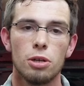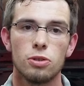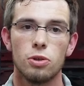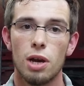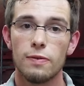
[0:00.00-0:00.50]

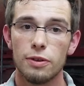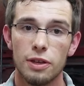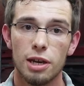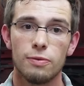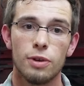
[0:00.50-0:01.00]
So
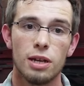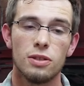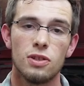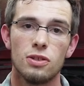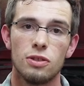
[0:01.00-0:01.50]
everything I've
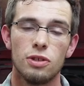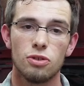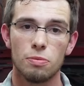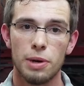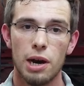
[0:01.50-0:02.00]
read says that
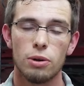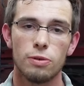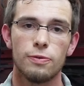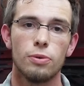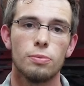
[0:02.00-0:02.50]
these are
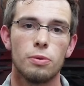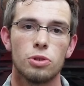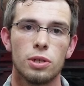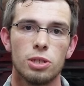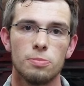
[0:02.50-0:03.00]
powerful
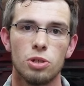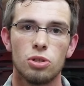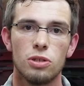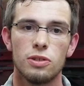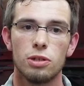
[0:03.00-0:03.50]

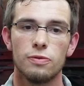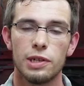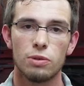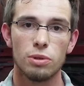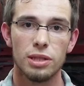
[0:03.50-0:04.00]
transmissions. They're
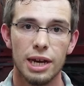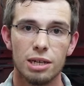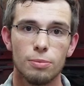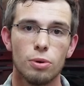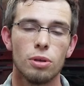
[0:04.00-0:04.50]
very
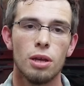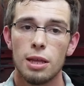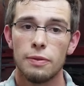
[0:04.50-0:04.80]
reliable.